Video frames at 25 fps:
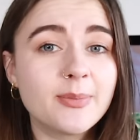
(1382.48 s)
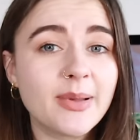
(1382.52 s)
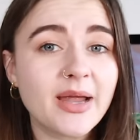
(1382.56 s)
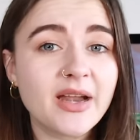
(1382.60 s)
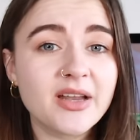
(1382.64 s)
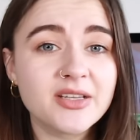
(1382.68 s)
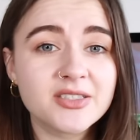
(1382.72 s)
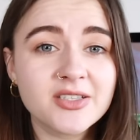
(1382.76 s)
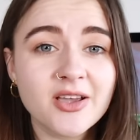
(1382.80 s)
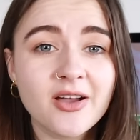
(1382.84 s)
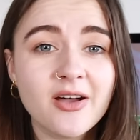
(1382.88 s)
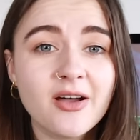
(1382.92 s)

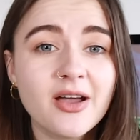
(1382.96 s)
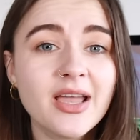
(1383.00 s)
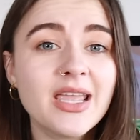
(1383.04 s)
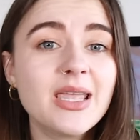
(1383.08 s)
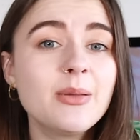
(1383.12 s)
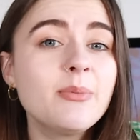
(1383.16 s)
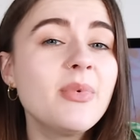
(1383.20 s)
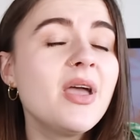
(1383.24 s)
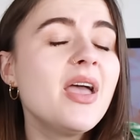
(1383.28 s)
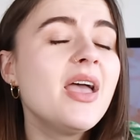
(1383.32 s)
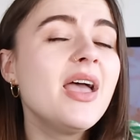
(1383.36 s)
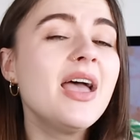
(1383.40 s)
amount of
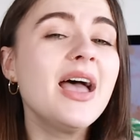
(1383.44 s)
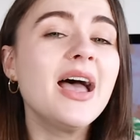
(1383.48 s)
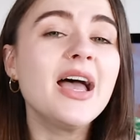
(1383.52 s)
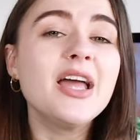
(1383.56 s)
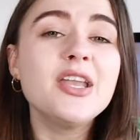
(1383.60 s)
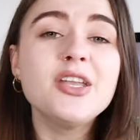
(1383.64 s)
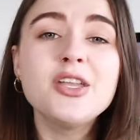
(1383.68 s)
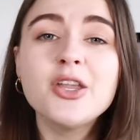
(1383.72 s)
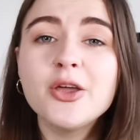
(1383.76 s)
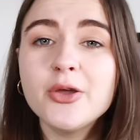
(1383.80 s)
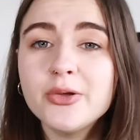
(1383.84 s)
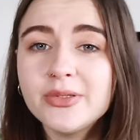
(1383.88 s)
time,
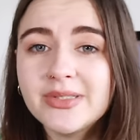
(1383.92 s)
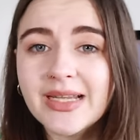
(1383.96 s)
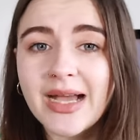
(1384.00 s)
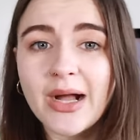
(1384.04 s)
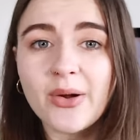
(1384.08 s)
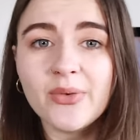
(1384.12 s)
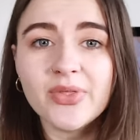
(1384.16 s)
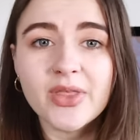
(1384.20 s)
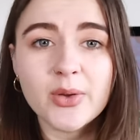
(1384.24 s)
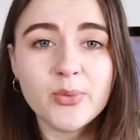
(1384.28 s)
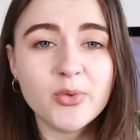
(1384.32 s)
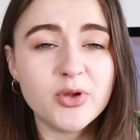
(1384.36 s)
and no
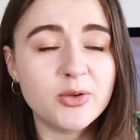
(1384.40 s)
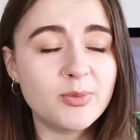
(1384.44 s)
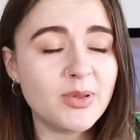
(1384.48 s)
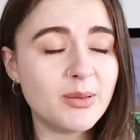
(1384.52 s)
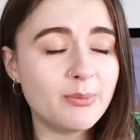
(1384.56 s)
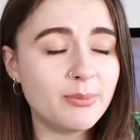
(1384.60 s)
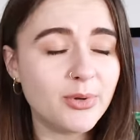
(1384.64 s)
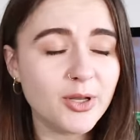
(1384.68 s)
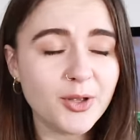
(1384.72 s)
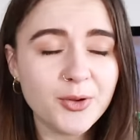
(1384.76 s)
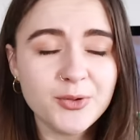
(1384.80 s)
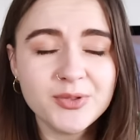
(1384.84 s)
doubt there would have
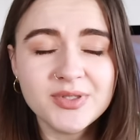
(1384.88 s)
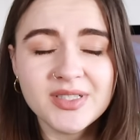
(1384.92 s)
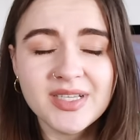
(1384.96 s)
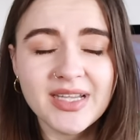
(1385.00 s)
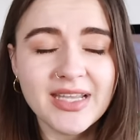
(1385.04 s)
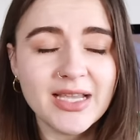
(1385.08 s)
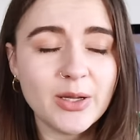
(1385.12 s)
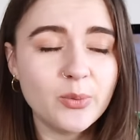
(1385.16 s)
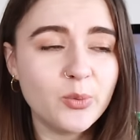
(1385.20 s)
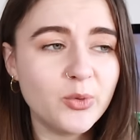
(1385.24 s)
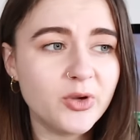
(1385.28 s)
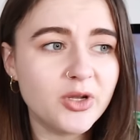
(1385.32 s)
been
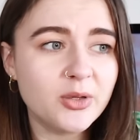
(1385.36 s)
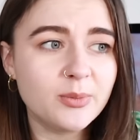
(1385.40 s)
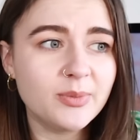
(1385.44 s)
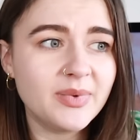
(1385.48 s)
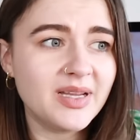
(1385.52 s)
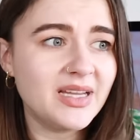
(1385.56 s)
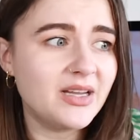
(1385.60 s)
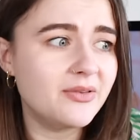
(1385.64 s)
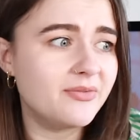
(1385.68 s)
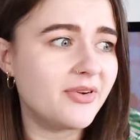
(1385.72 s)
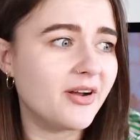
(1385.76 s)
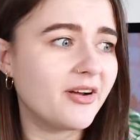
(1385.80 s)
bloating, it wouldn't have
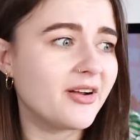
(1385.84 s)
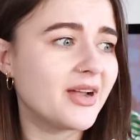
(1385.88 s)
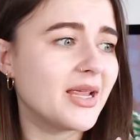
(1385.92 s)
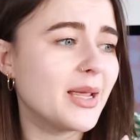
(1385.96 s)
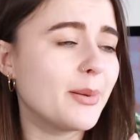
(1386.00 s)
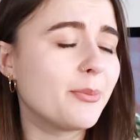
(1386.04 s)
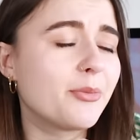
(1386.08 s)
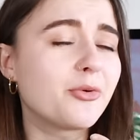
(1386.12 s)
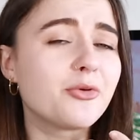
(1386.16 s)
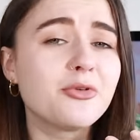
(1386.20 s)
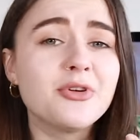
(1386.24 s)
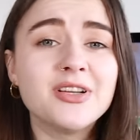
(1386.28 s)
been a
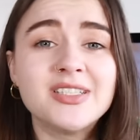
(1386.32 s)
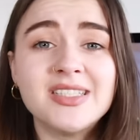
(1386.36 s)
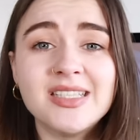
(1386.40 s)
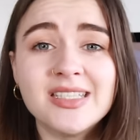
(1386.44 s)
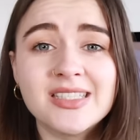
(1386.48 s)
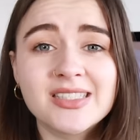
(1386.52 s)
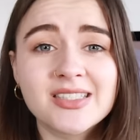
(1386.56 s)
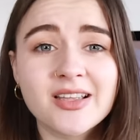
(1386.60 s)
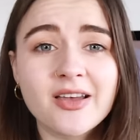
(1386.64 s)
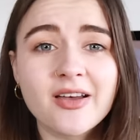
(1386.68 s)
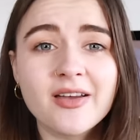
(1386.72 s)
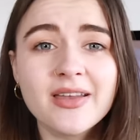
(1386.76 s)
very pretty
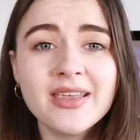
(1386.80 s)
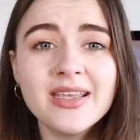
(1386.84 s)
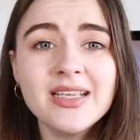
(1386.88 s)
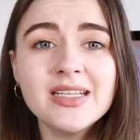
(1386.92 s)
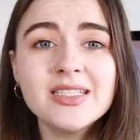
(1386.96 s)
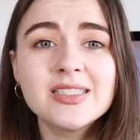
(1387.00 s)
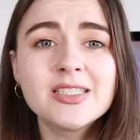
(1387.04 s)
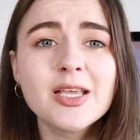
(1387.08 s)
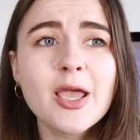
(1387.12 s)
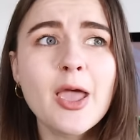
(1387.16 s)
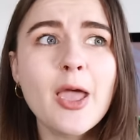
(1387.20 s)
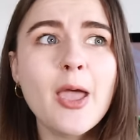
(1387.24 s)

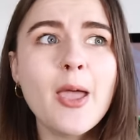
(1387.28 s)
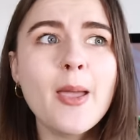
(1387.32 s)
sight.